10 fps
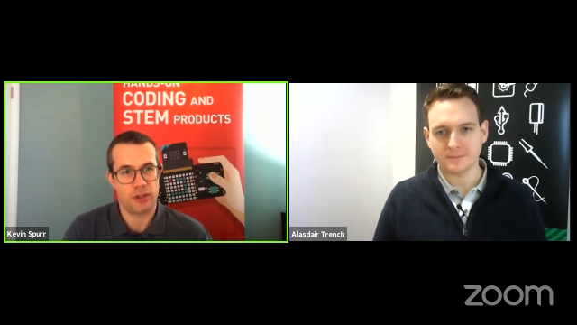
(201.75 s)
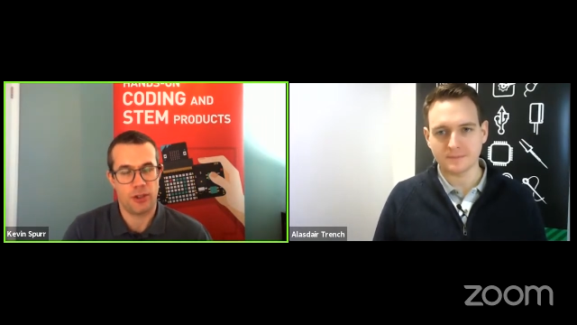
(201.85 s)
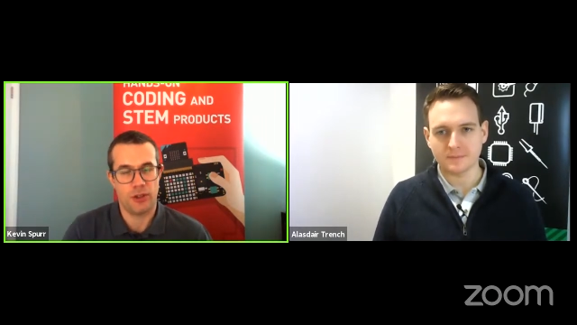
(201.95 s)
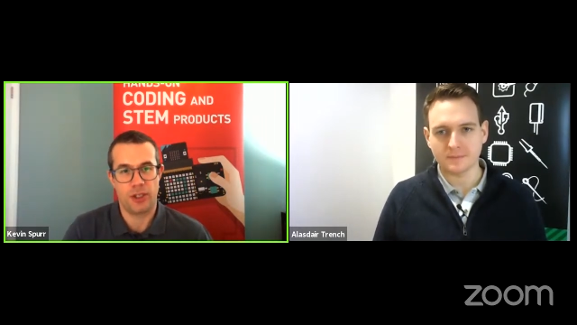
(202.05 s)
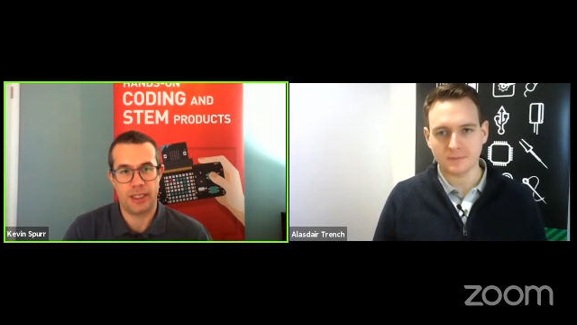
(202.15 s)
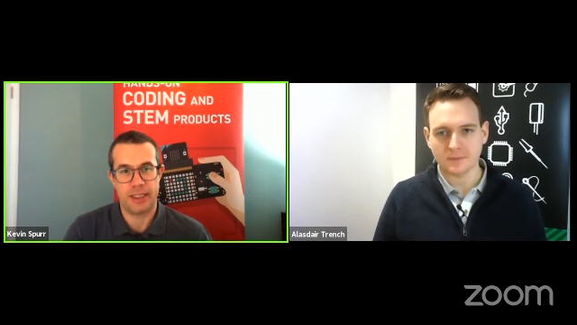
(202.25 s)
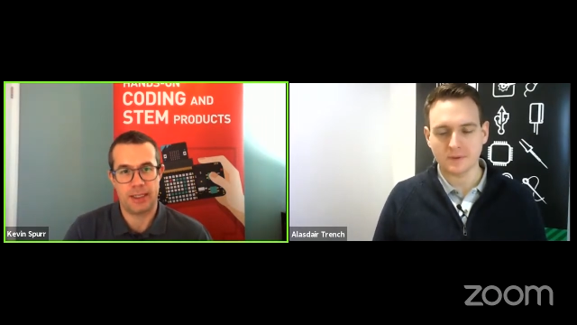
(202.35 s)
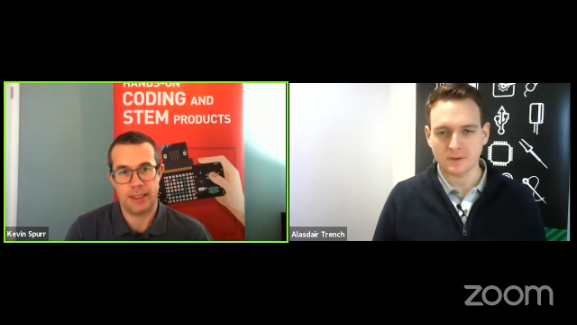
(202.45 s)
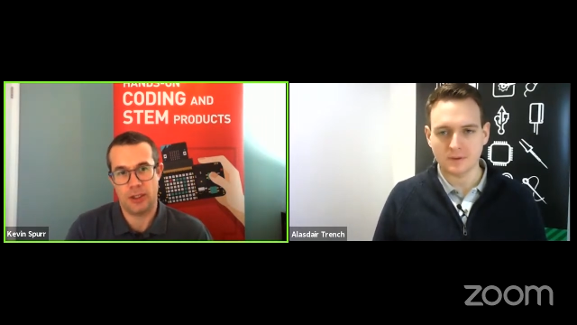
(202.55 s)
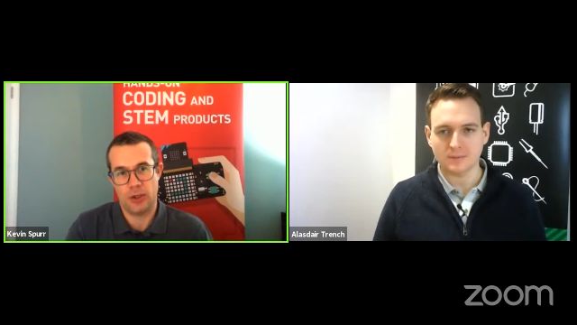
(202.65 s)
Speaker 1: So you could
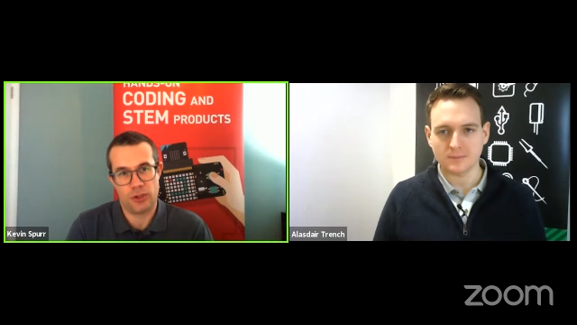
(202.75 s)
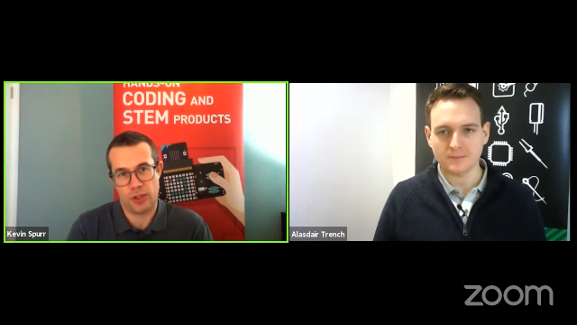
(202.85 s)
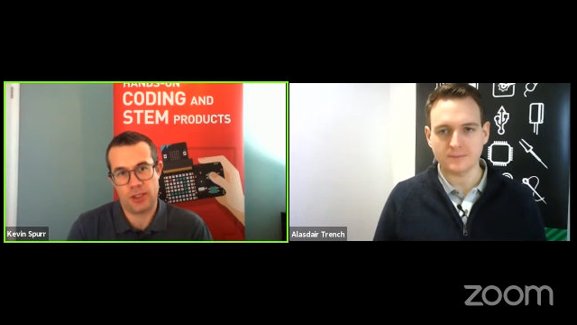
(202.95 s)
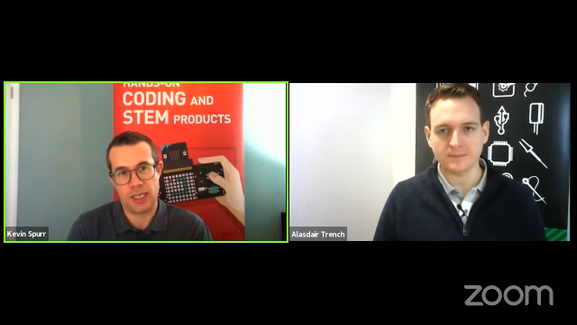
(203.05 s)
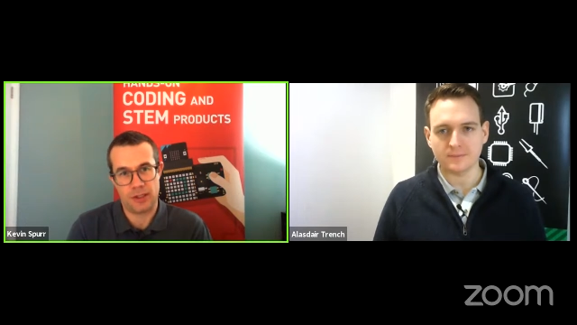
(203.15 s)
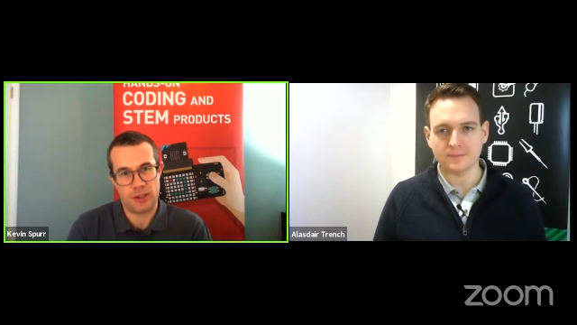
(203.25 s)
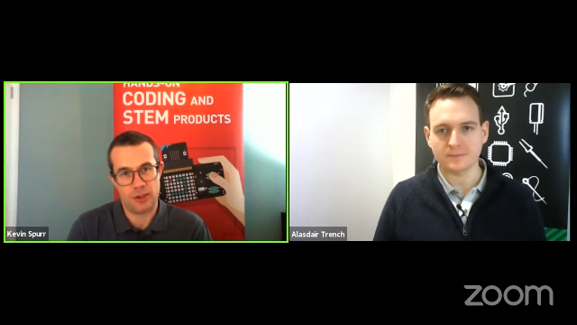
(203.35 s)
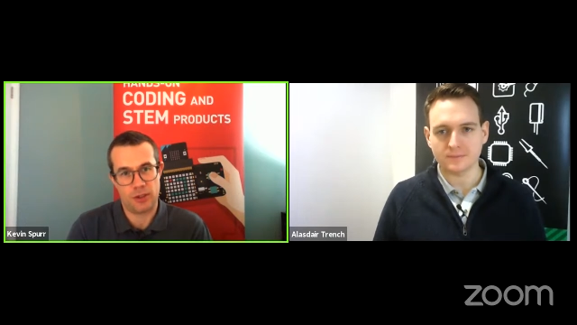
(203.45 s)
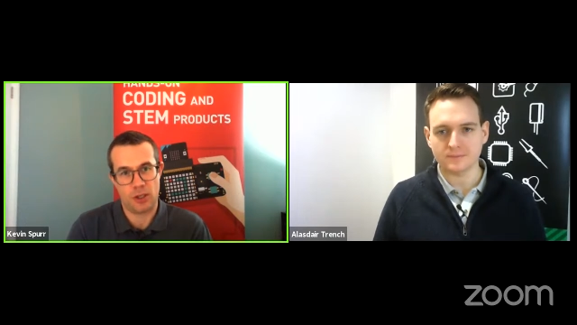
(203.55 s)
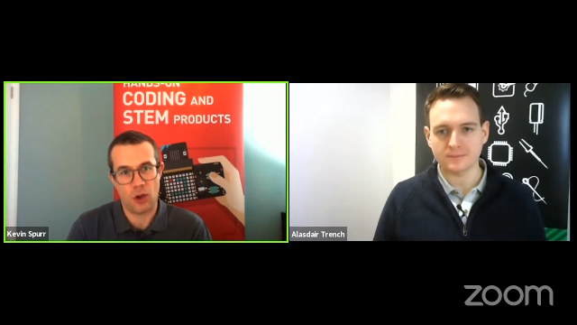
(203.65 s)
easily use those
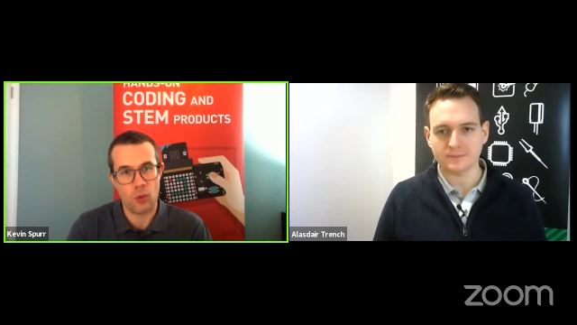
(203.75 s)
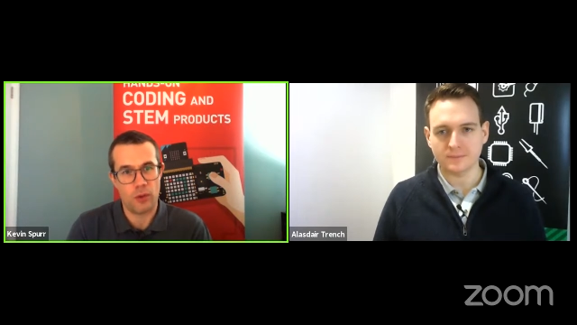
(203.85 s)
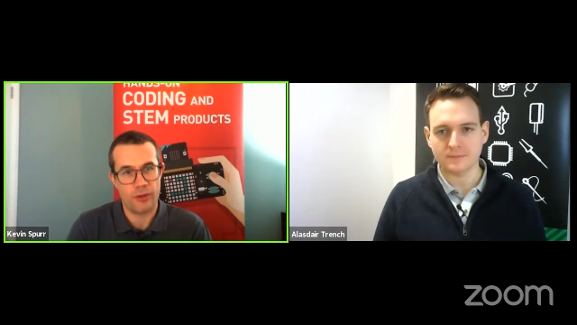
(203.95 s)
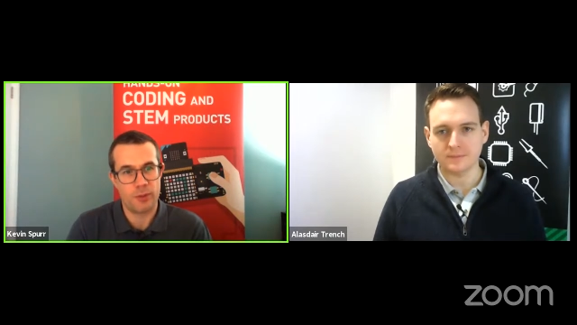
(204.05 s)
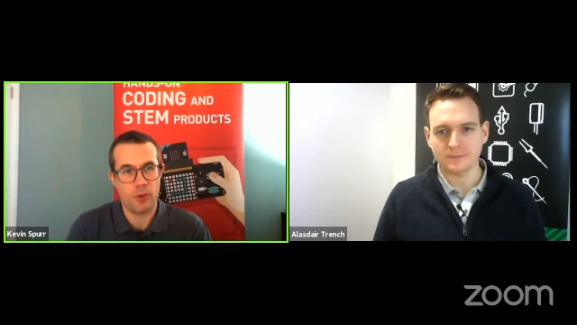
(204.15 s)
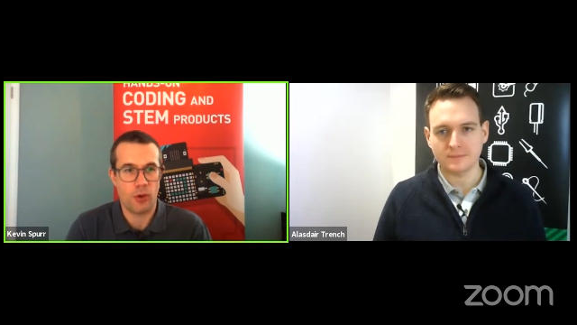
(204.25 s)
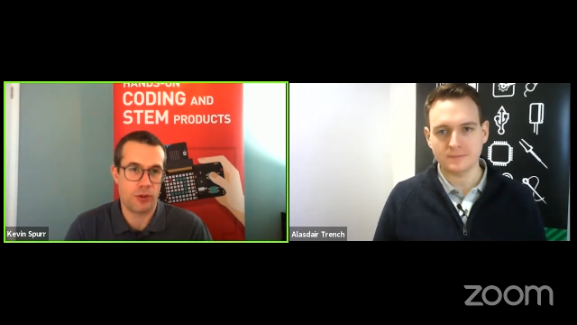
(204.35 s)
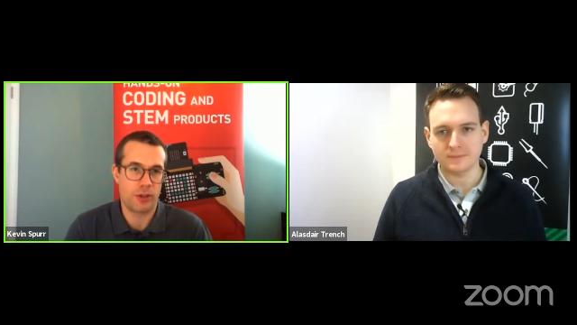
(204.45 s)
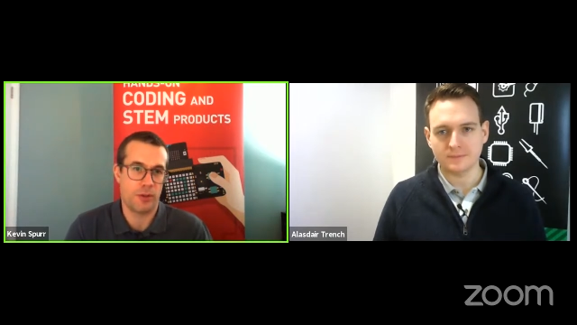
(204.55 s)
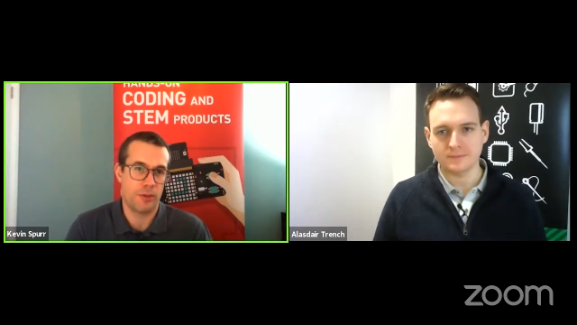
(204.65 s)
sensors along with this
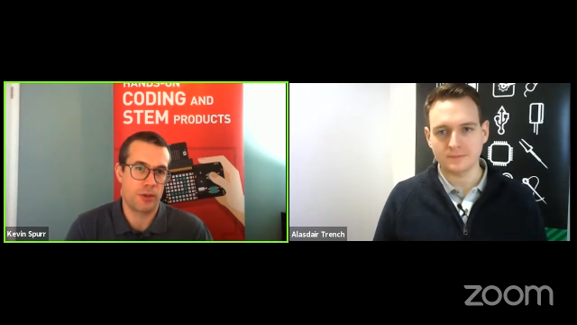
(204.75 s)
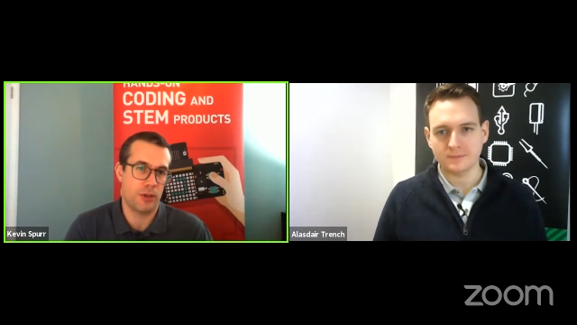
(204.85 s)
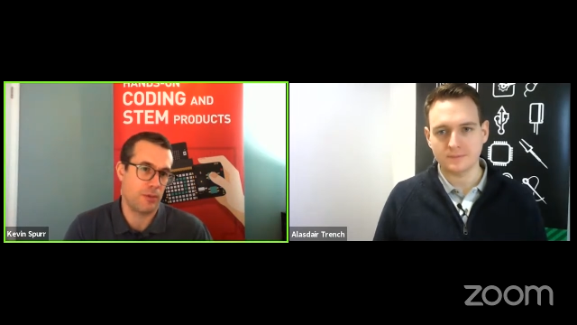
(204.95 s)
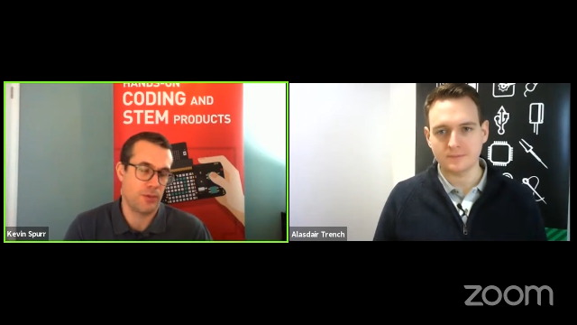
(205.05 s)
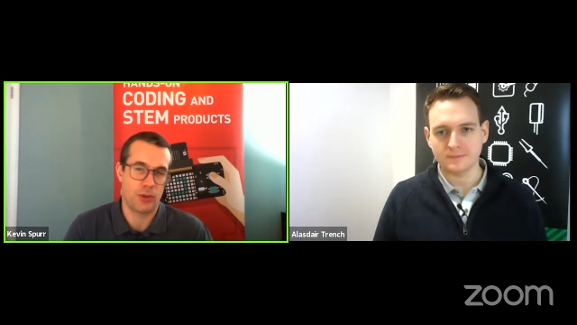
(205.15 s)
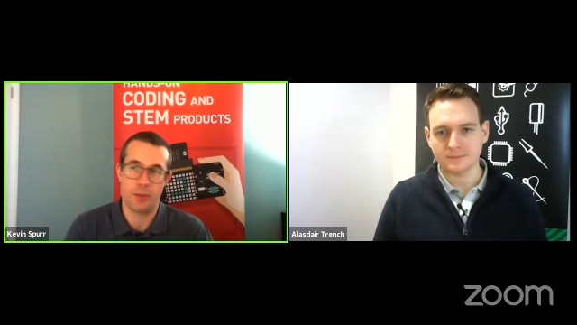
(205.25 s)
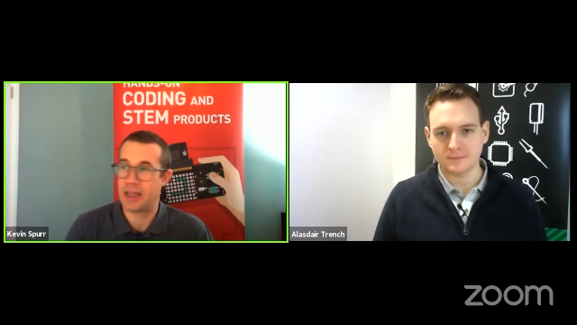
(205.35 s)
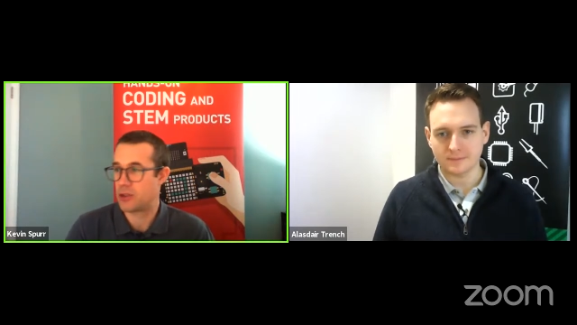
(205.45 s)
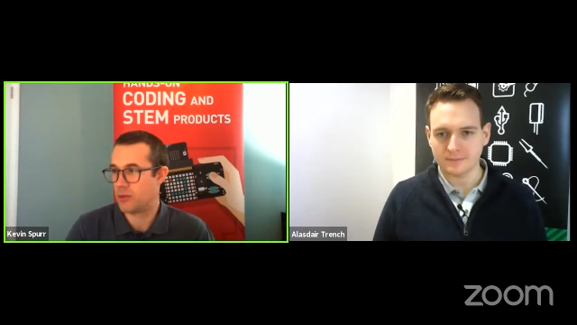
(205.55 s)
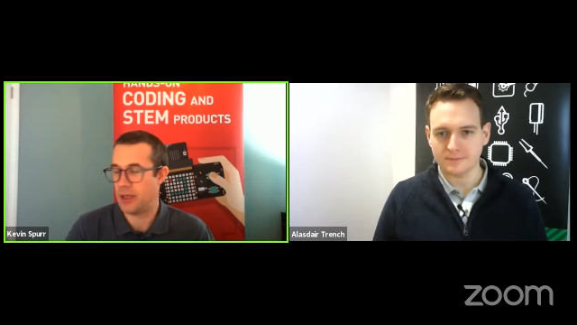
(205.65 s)
board to, to, to
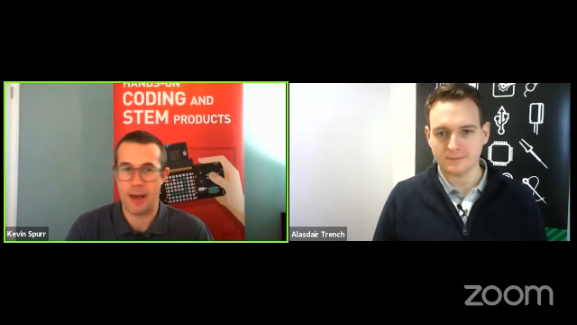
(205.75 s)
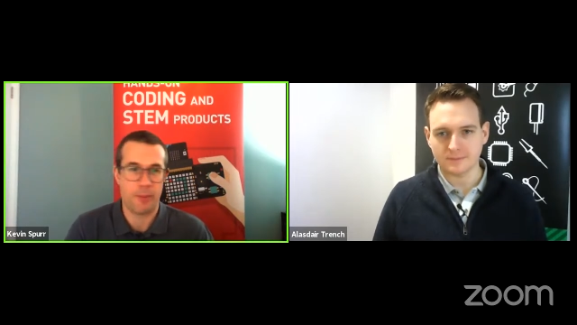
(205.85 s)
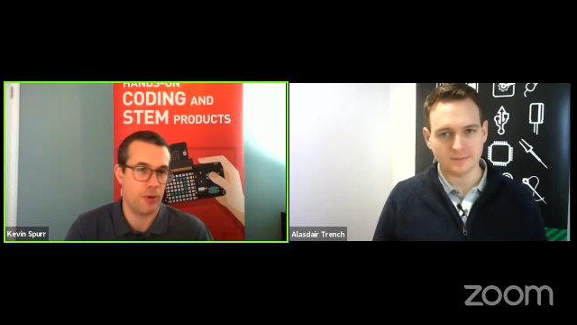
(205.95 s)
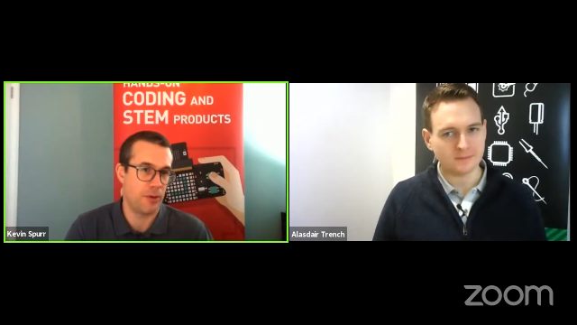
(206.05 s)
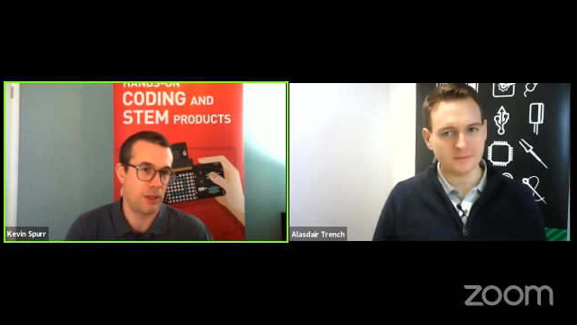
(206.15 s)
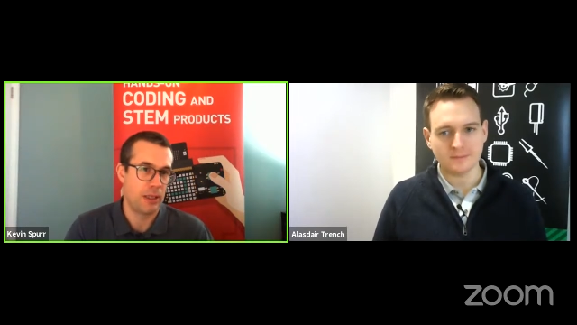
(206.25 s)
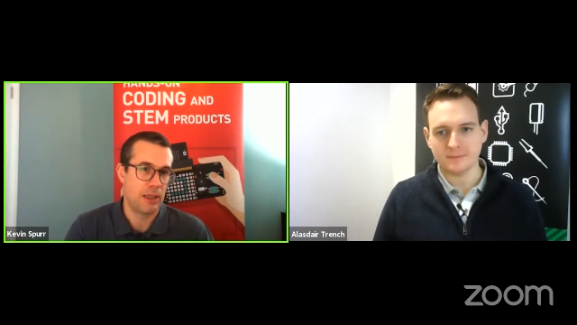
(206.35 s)
make something happen.